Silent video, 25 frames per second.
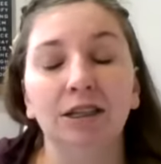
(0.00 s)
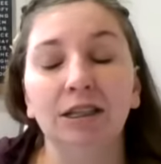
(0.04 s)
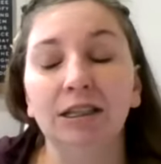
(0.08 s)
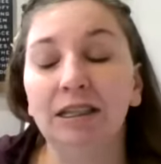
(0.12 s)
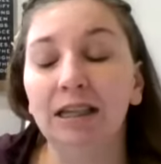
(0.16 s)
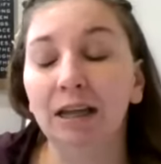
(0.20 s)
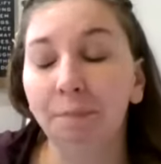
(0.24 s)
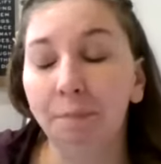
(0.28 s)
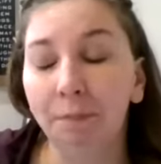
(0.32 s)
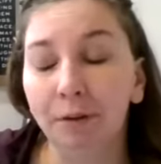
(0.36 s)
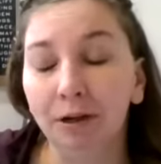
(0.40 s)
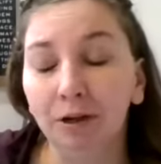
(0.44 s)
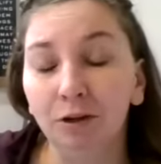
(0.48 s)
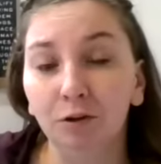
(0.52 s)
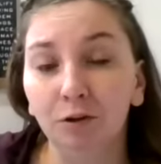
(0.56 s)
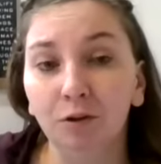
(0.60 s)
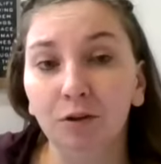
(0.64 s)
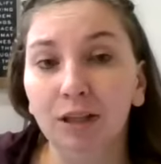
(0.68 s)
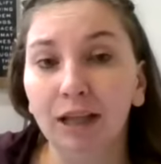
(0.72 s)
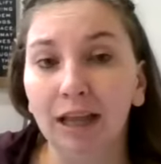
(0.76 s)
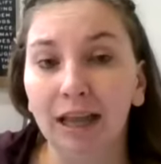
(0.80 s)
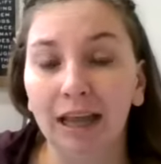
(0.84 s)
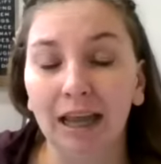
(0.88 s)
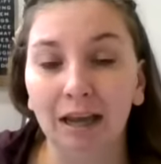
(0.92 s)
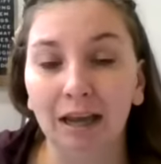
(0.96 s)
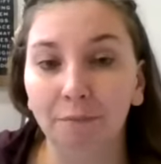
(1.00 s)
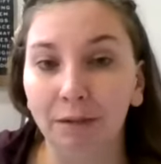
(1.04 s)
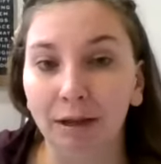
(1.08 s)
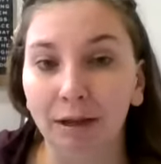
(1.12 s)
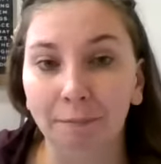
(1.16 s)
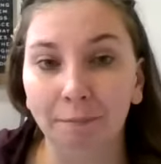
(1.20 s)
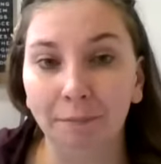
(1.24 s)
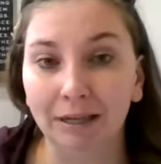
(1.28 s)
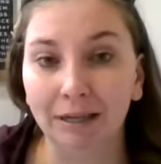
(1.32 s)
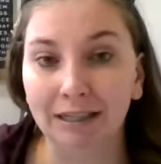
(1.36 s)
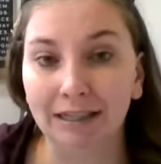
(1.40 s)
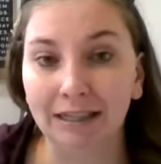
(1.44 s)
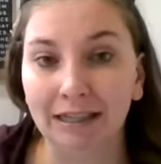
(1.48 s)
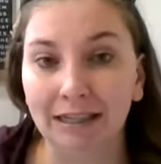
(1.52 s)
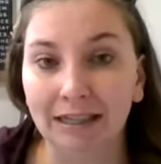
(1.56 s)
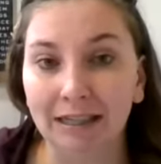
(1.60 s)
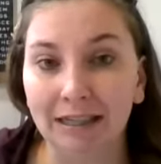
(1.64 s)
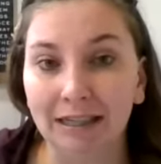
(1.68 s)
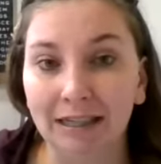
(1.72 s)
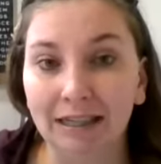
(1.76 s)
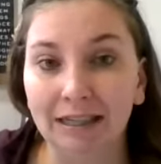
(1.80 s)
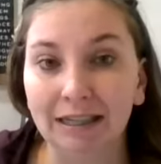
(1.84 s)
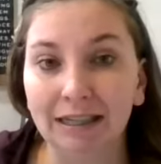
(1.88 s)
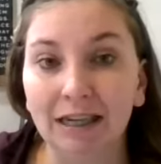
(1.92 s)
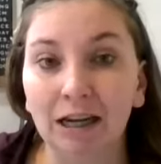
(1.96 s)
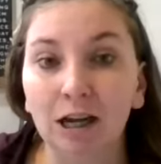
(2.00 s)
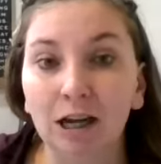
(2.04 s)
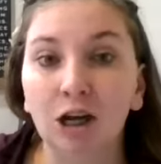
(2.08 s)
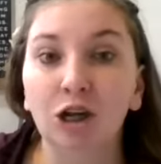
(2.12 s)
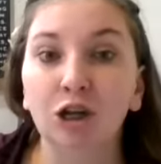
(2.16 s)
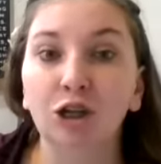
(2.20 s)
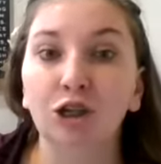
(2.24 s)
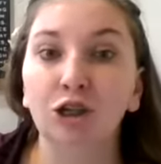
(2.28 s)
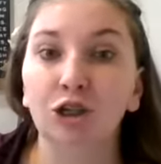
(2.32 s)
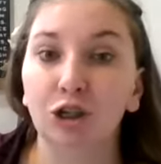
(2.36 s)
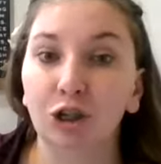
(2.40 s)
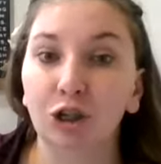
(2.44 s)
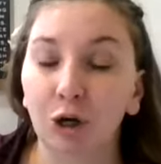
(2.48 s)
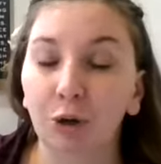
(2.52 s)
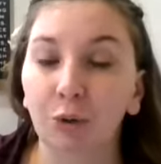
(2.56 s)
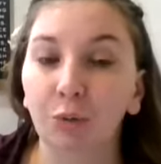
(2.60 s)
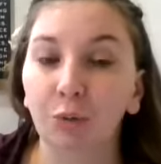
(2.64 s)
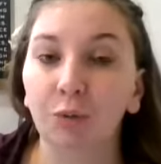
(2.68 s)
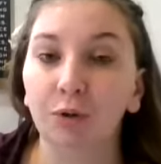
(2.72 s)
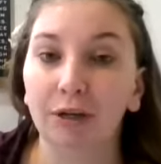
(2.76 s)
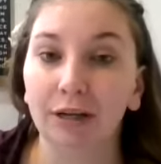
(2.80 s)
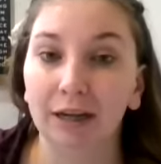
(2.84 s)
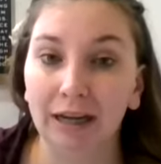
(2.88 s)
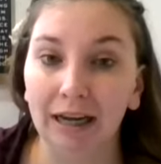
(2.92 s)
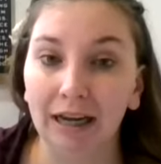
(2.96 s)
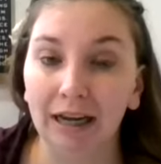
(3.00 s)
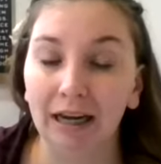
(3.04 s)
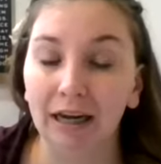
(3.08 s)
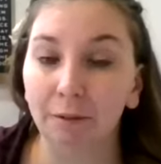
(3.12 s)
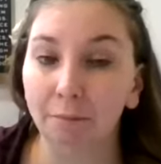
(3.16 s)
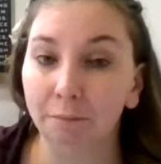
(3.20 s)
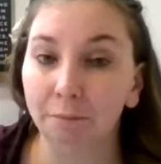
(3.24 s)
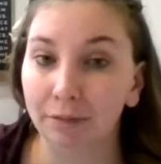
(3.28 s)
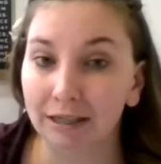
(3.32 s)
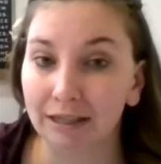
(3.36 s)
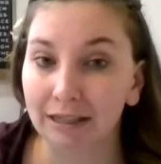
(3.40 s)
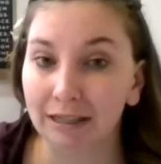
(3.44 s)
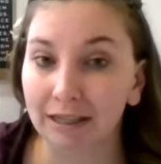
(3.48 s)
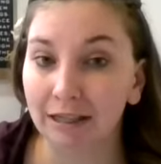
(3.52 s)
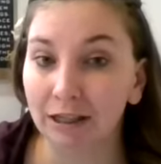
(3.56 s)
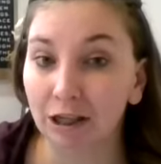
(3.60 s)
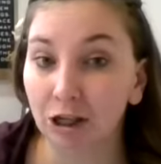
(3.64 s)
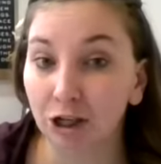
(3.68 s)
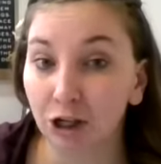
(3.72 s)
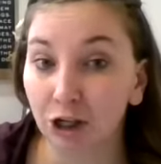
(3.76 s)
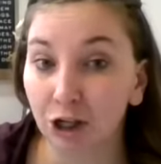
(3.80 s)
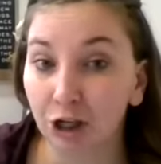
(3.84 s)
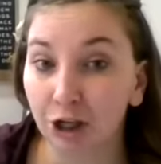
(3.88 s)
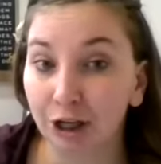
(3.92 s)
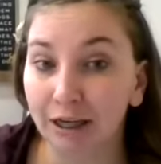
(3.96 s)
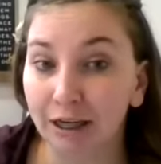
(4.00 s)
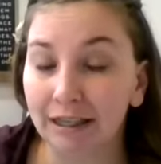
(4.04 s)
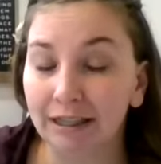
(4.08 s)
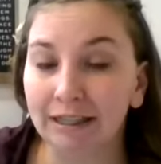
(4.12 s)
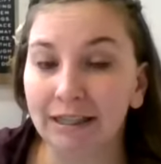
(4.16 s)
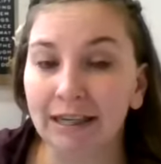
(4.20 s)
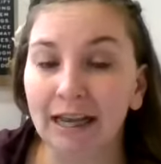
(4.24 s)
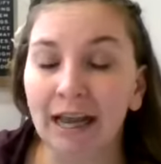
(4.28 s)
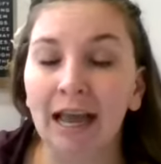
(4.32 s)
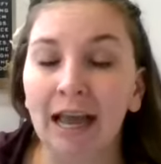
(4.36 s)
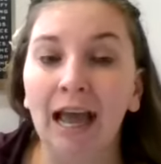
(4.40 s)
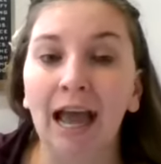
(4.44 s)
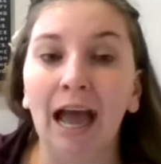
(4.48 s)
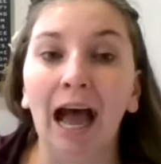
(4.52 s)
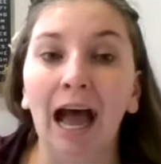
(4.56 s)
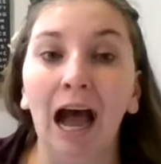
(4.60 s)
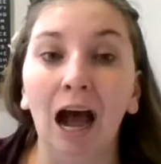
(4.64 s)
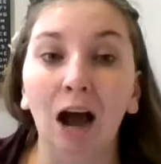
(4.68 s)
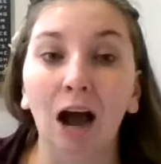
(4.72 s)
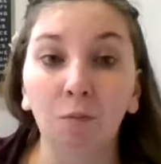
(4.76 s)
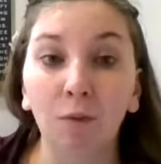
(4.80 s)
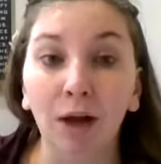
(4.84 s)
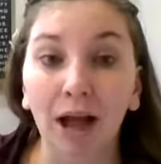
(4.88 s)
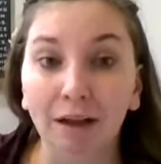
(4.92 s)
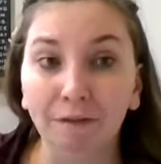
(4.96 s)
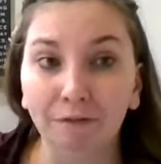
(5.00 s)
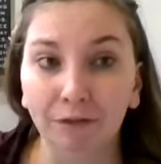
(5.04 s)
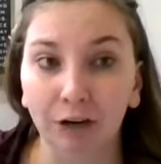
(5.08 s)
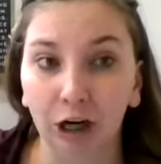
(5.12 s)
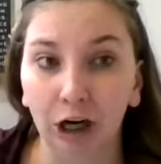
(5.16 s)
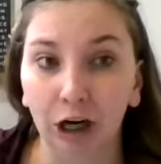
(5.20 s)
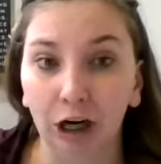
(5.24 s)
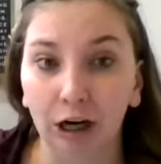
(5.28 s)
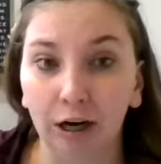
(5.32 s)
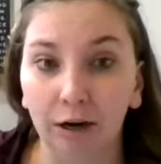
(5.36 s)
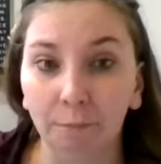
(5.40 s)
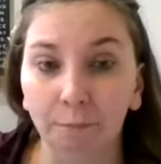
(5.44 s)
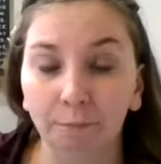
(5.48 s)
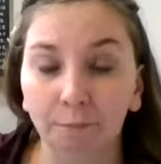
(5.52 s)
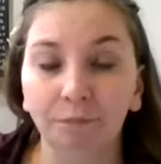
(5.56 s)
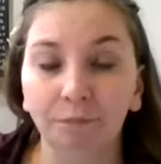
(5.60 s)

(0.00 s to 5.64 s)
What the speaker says: Typical handmade businesses don't need business insurance. However,